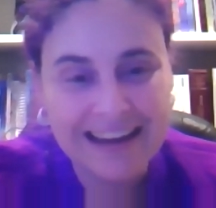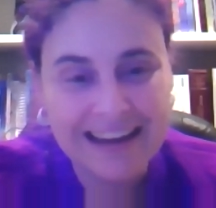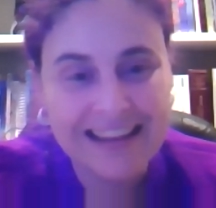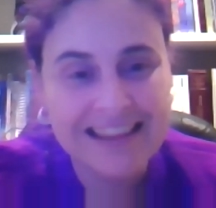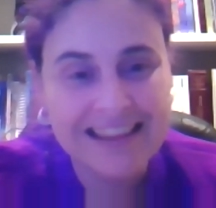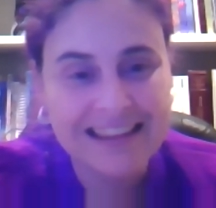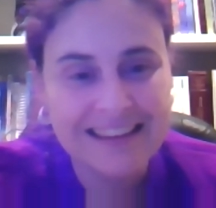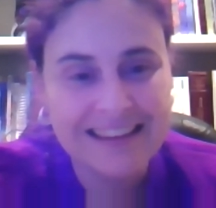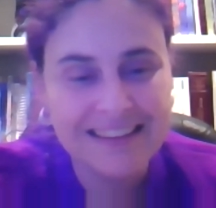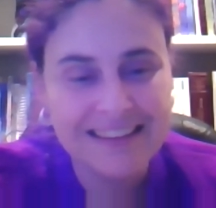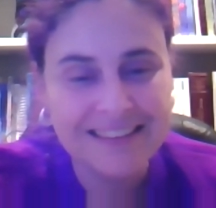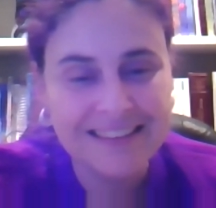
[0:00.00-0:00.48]
I
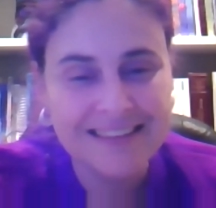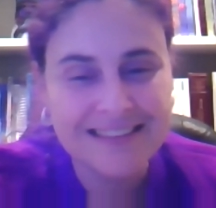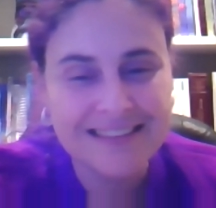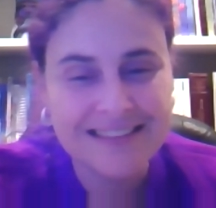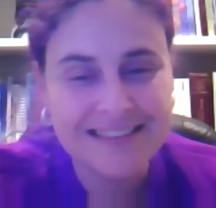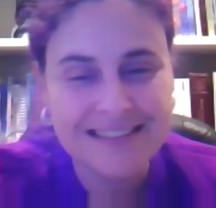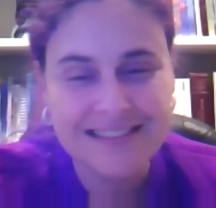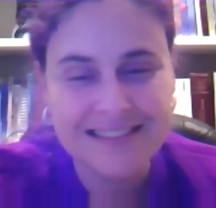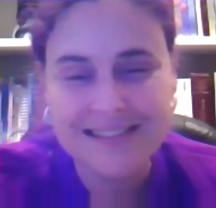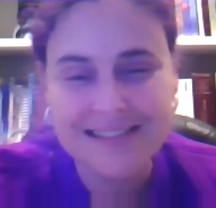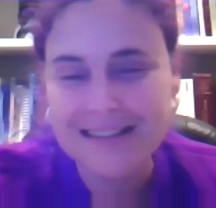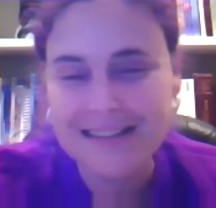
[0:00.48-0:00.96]
think this
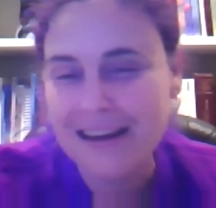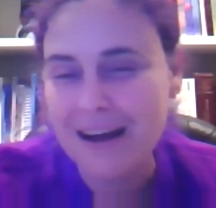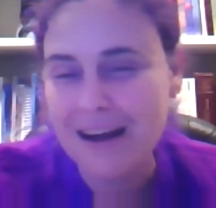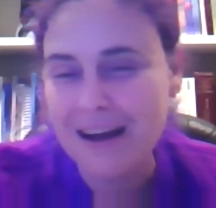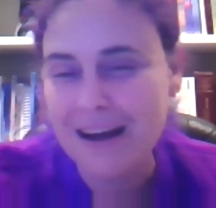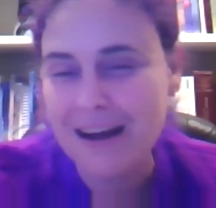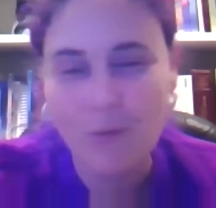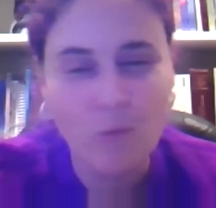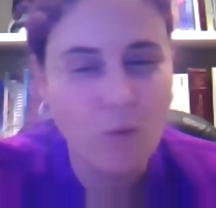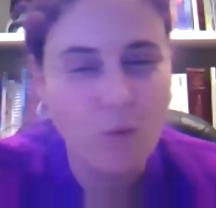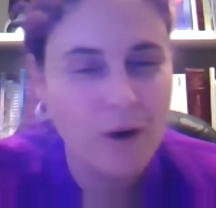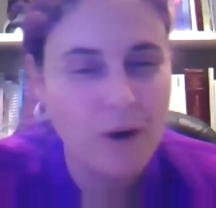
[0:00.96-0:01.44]
is a
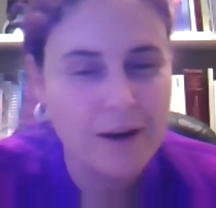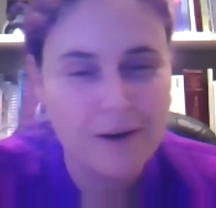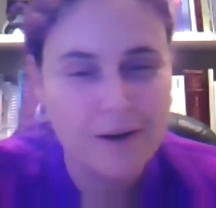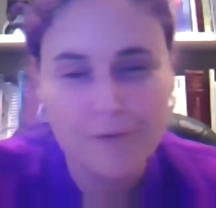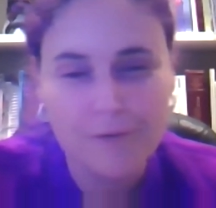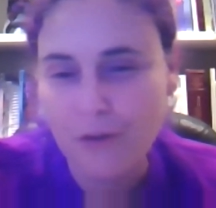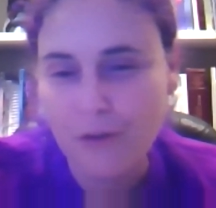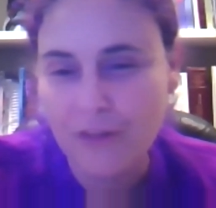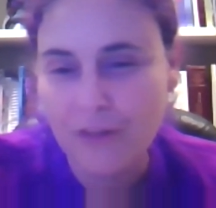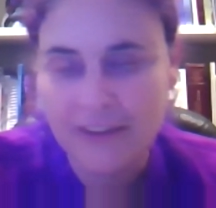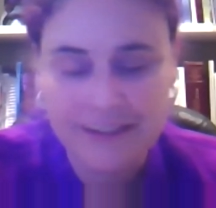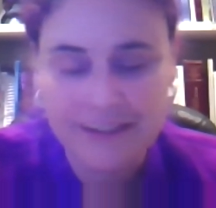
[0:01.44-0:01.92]

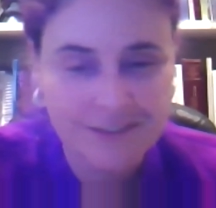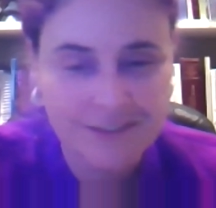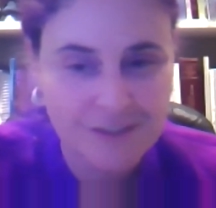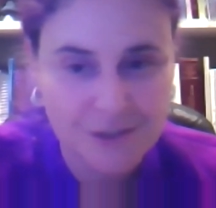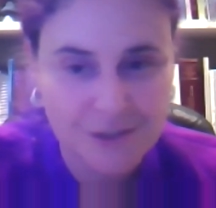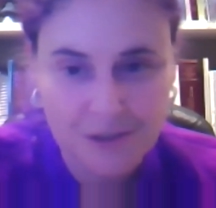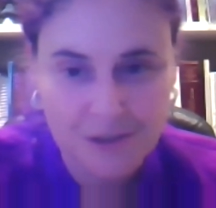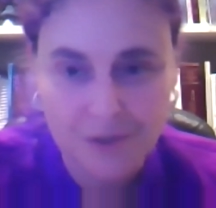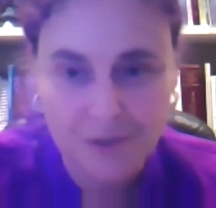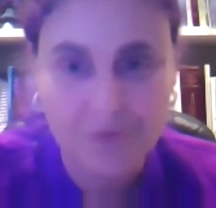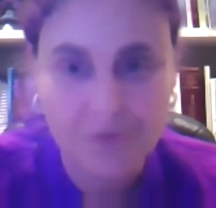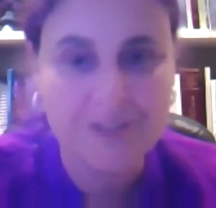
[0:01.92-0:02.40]
wonderful thing to
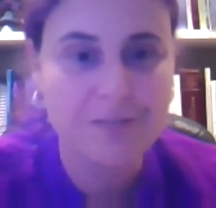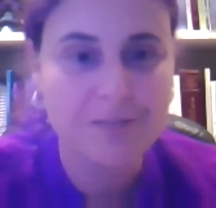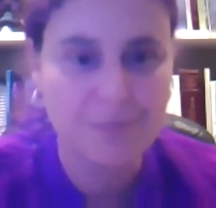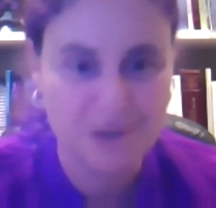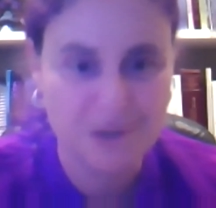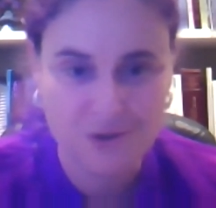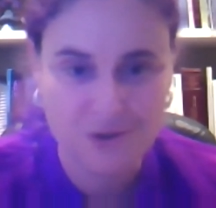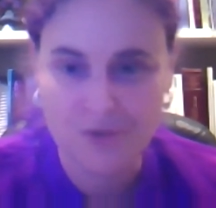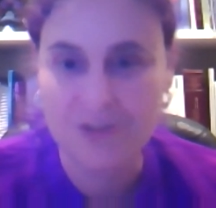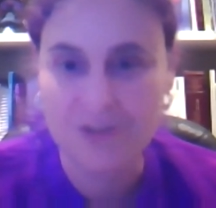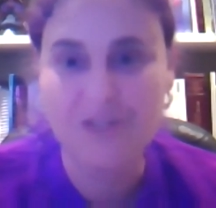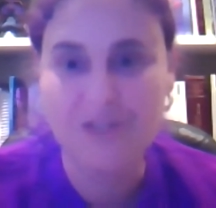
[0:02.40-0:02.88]
do,
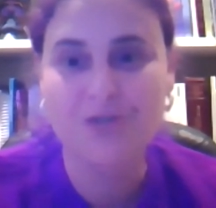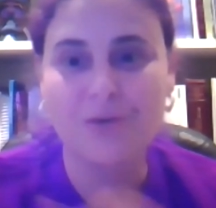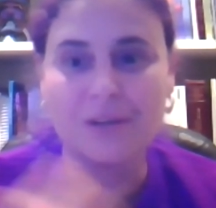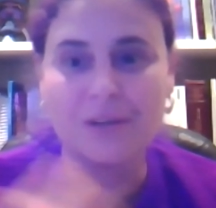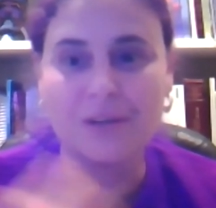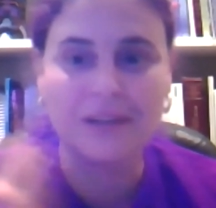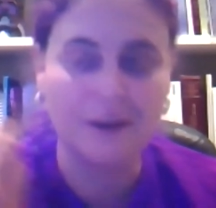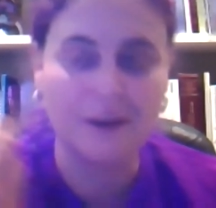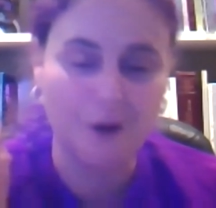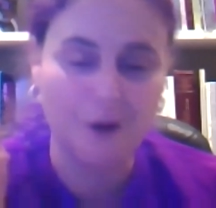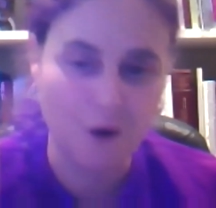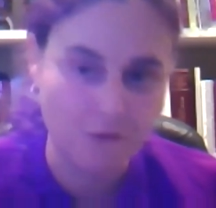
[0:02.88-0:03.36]
especially
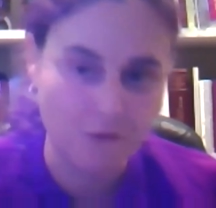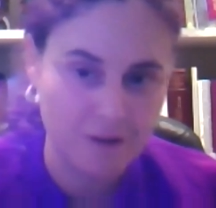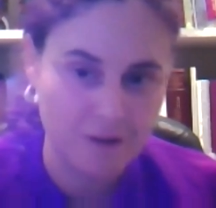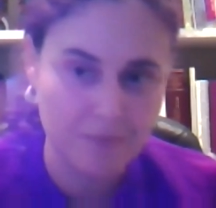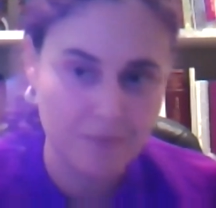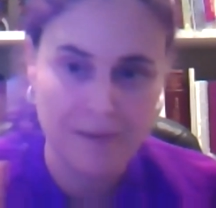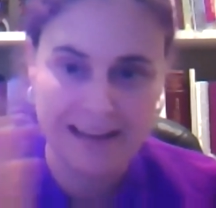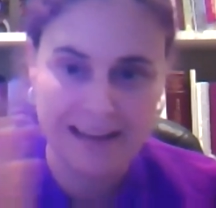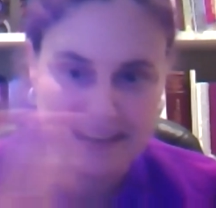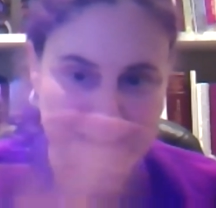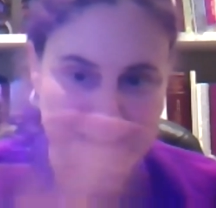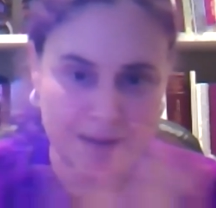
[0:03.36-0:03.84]
during the COVID
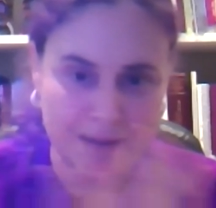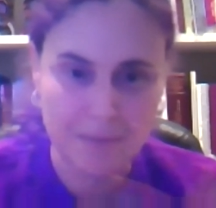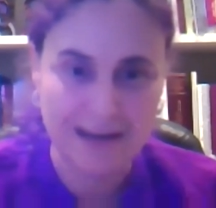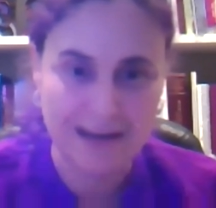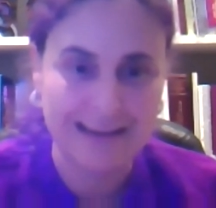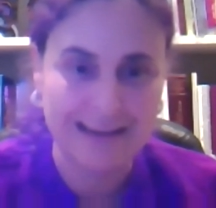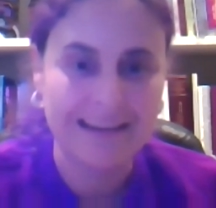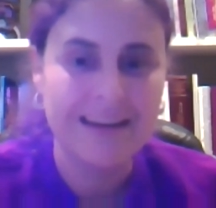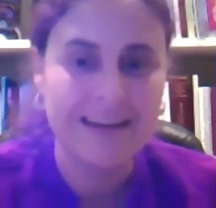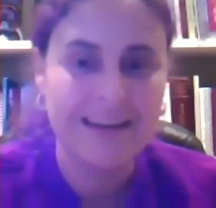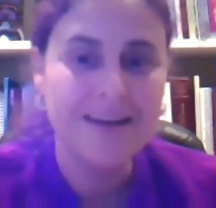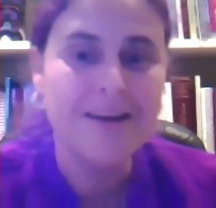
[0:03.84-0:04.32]

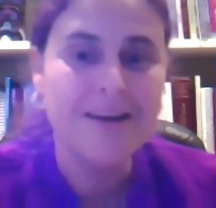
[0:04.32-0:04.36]
pandemic,